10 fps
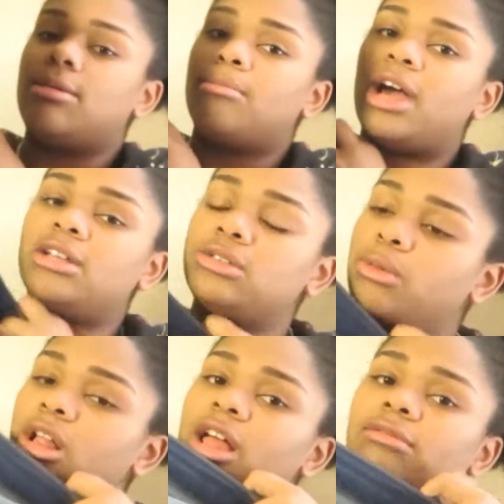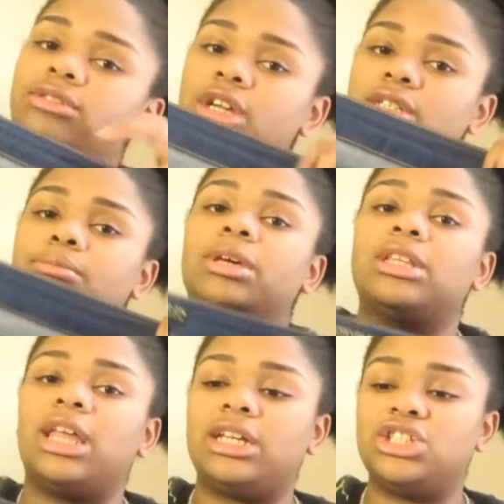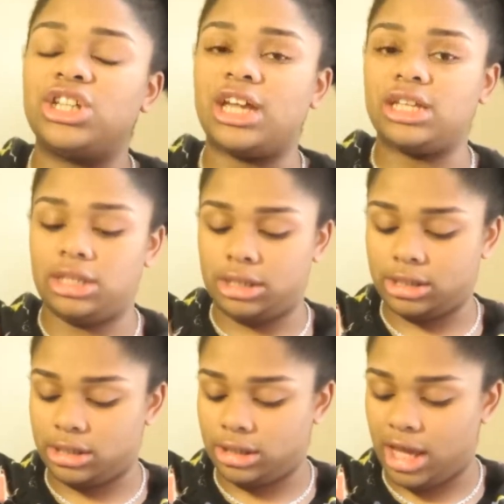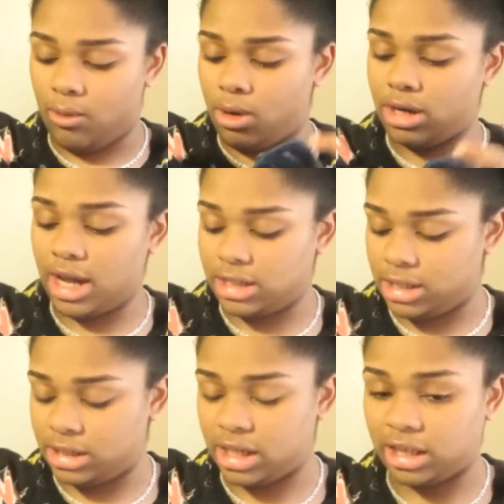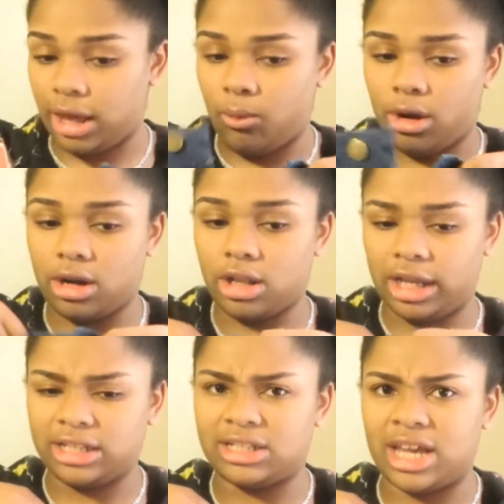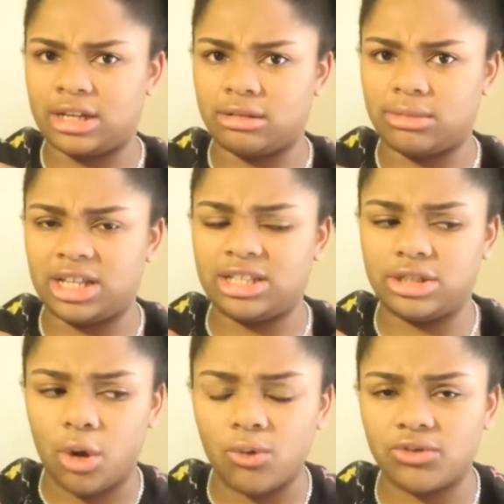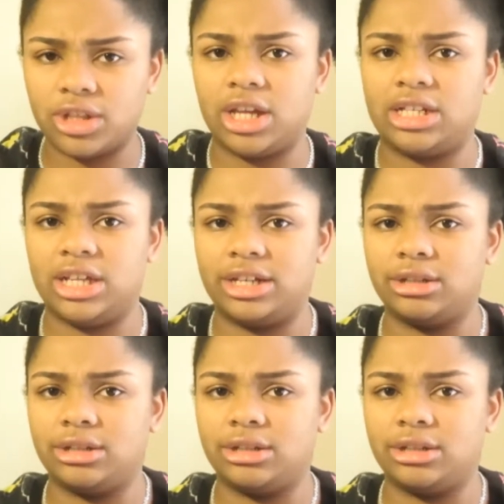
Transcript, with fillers: and they might as well have just been like jeggings. They were not jeans, like they weren't like denim. They don't feel like